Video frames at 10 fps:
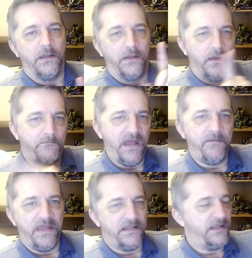
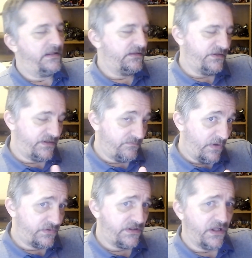Batman, at least in
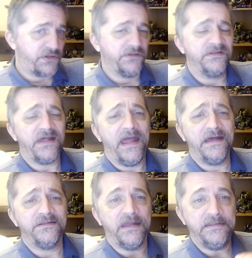most editions,
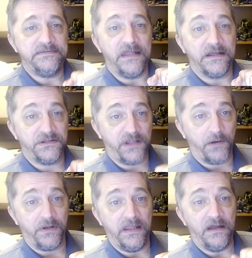has a
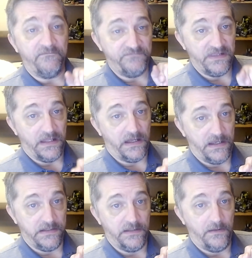dexterity of
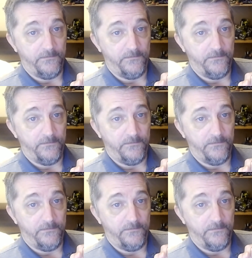9.